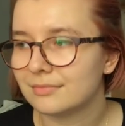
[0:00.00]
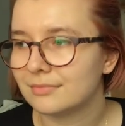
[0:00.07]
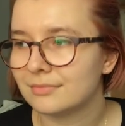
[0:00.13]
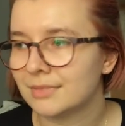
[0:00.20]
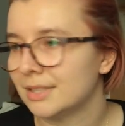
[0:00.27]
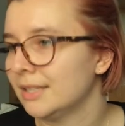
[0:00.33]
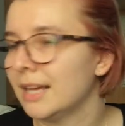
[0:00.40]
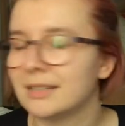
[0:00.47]

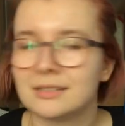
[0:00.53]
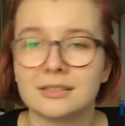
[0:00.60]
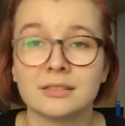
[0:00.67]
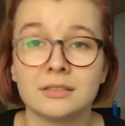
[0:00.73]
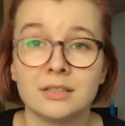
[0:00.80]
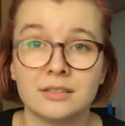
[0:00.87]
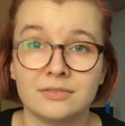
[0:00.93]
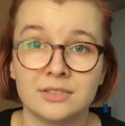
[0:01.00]
But that's a
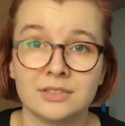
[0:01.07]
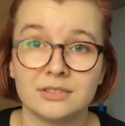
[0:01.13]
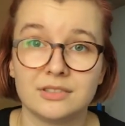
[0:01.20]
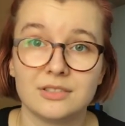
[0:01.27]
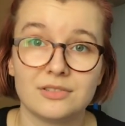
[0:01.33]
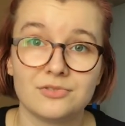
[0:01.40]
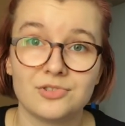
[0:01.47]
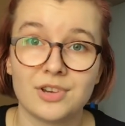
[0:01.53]
different
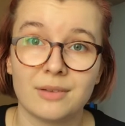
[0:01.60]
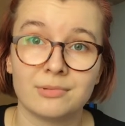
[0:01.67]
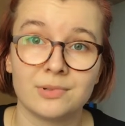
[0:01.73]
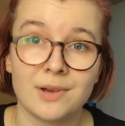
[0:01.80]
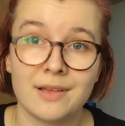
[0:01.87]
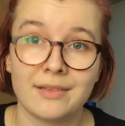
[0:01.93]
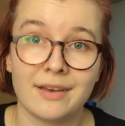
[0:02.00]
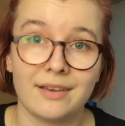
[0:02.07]
chapter,
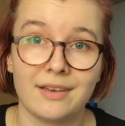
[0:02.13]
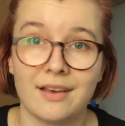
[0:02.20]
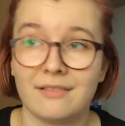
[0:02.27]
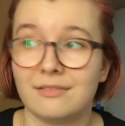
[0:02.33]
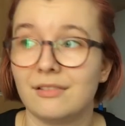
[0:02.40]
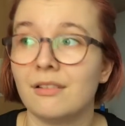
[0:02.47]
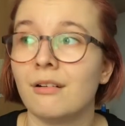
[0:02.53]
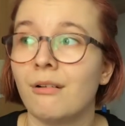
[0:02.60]
and I have
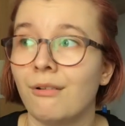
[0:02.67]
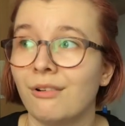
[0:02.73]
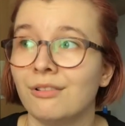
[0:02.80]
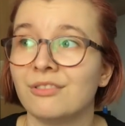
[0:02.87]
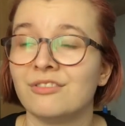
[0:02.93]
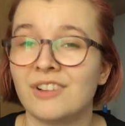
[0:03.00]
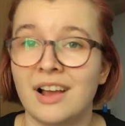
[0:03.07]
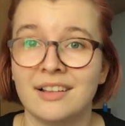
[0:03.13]
a
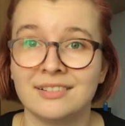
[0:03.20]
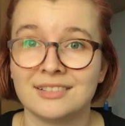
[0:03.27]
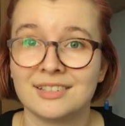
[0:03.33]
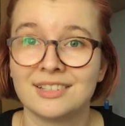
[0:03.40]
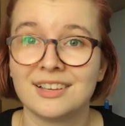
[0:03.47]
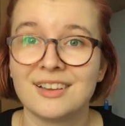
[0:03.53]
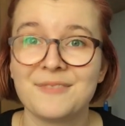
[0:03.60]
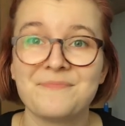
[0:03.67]
whole rant
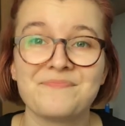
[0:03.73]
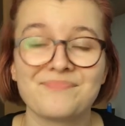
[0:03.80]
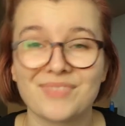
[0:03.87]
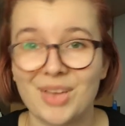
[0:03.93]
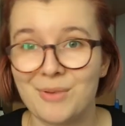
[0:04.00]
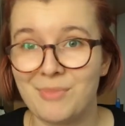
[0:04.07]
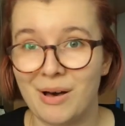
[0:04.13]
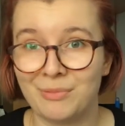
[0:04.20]

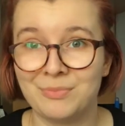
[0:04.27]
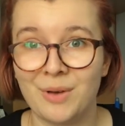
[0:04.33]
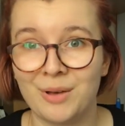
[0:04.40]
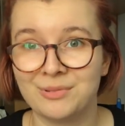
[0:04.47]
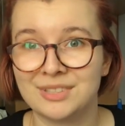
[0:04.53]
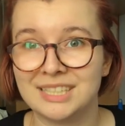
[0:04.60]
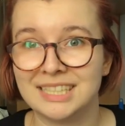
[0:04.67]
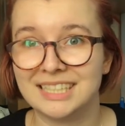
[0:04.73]
about
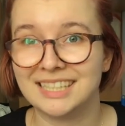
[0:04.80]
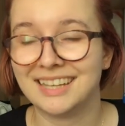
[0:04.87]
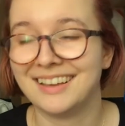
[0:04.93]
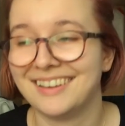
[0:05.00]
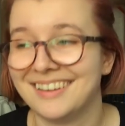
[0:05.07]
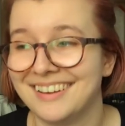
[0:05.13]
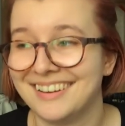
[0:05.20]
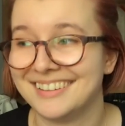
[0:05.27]
Bowsy
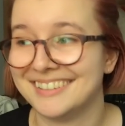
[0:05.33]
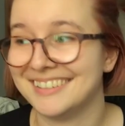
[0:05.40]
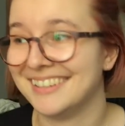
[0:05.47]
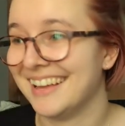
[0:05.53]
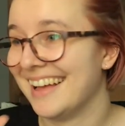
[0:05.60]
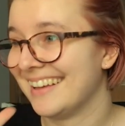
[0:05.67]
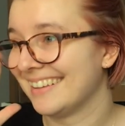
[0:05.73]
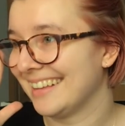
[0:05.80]

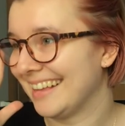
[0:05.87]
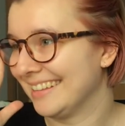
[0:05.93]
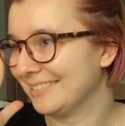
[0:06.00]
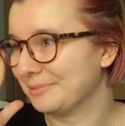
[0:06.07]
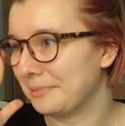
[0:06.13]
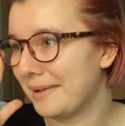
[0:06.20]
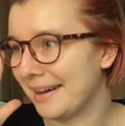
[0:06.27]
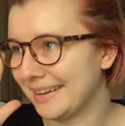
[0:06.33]

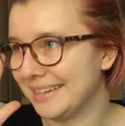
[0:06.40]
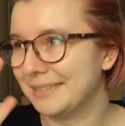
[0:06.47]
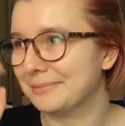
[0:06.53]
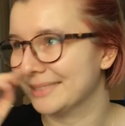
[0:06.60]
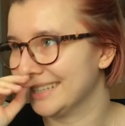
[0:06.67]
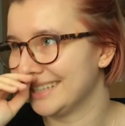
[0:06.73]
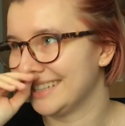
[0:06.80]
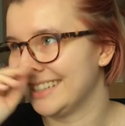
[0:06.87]
and why he
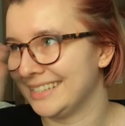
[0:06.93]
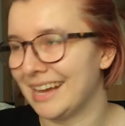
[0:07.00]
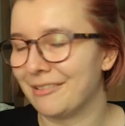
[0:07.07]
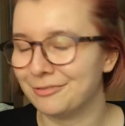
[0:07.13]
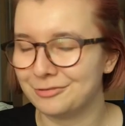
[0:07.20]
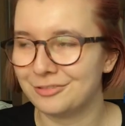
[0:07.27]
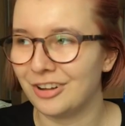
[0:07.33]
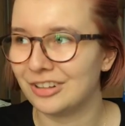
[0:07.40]
was the
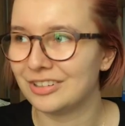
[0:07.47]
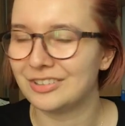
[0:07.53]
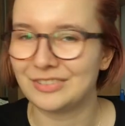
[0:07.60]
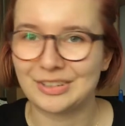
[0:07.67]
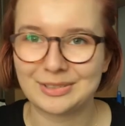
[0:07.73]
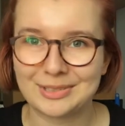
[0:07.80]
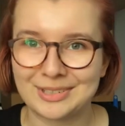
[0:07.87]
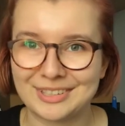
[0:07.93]
downfall of
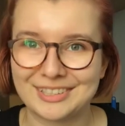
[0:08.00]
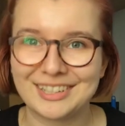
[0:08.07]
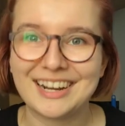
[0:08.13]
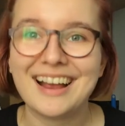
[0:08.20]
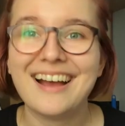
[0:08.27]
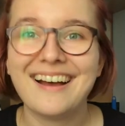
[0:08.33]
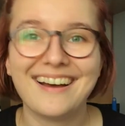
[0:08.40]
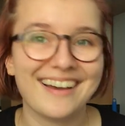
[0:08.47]
Oscar.
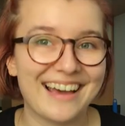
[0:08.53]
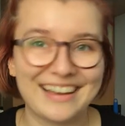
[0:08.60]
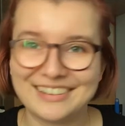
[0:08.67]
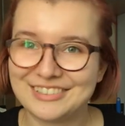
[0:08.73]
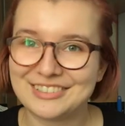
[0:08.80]
I